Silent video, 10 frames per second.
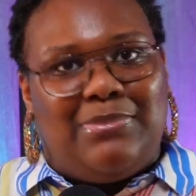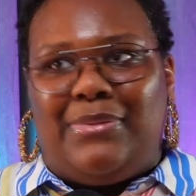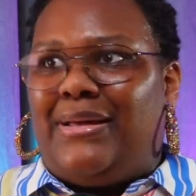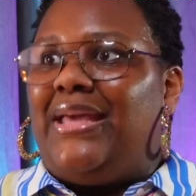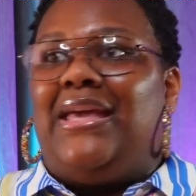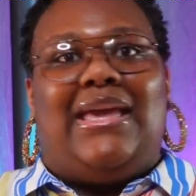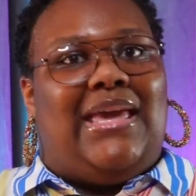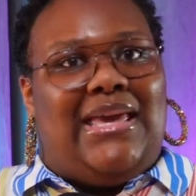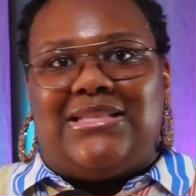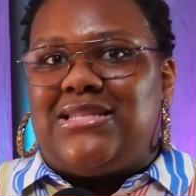but
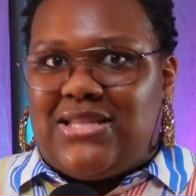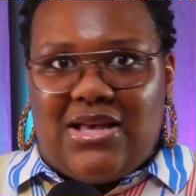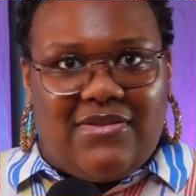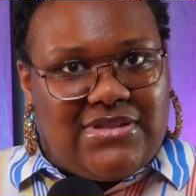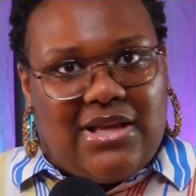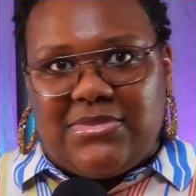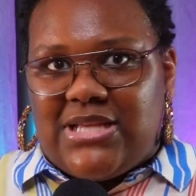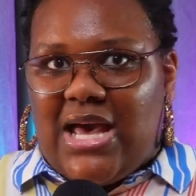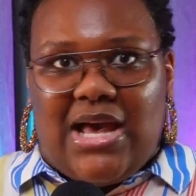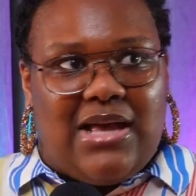it's tough
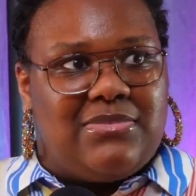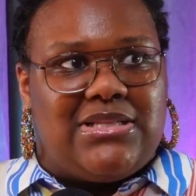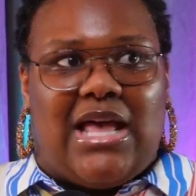sometimes.